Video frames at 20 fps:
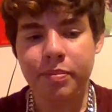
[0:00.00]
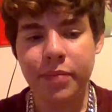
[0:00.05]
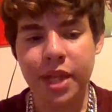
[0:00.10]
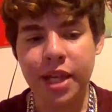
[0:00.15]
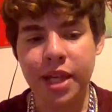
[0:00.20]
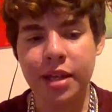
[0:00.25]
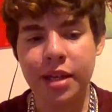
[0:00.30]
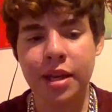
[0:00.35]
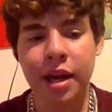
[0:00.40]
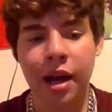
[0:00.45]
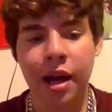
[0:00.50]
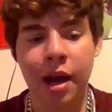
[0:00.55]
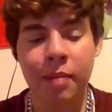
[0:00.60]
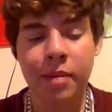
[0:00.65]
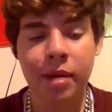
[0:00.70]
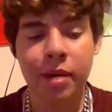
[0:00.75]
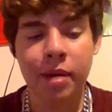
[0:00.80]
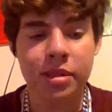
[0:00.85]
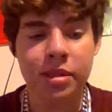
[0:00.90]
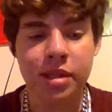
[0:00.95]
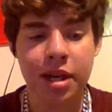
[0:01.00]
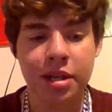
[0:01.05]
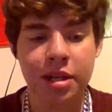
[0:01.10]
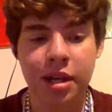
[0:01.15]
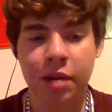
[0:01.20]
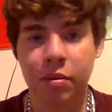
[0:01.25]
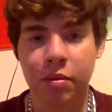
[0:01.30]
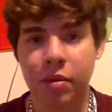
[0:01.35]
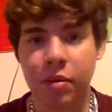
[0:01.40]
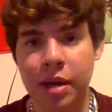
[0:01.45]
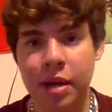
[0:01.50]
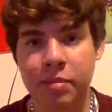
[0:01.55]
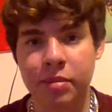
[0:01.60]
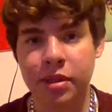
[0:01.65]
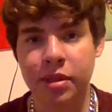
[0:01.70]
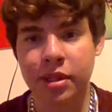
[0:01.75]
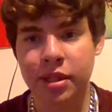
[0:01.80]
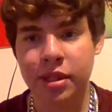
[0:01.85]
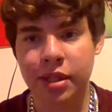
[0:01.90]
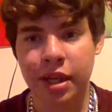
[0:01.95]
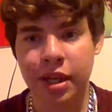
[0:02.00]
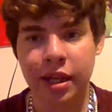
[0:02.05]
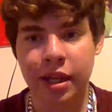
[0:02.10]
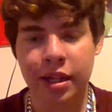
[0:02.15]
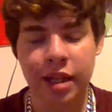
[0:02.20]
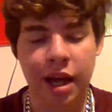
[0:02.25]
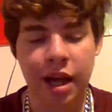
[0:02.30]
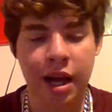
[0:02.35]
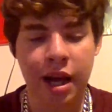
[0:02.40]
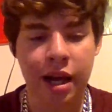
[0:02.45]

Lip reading: yeah, I mean, I'm just kind of like rambling like a lot.